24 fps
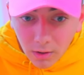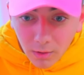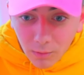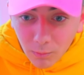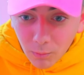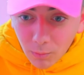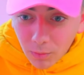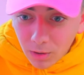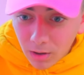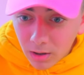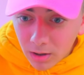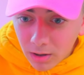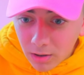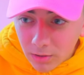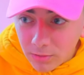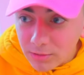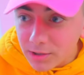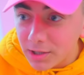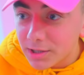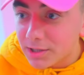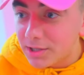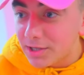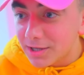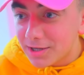
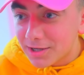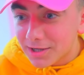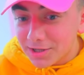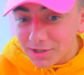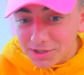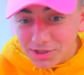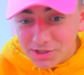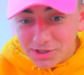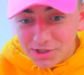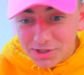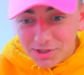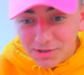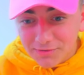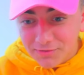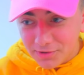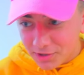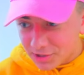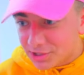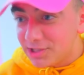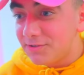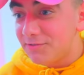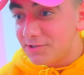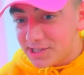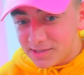Wow, they're so pretty.
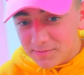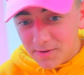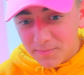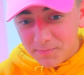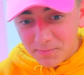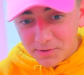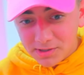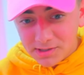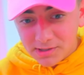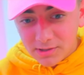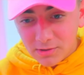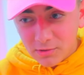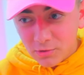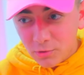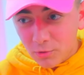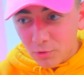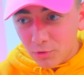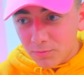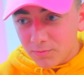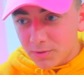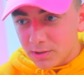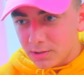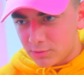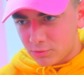Where did you meet them?
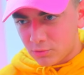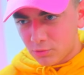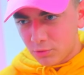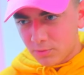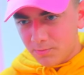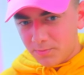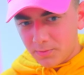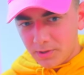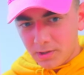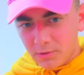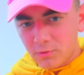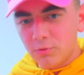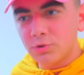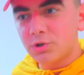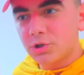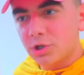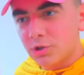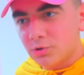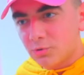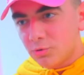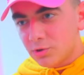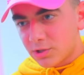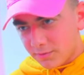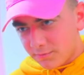Wait, what about
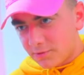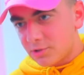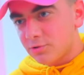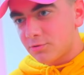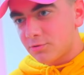Julie and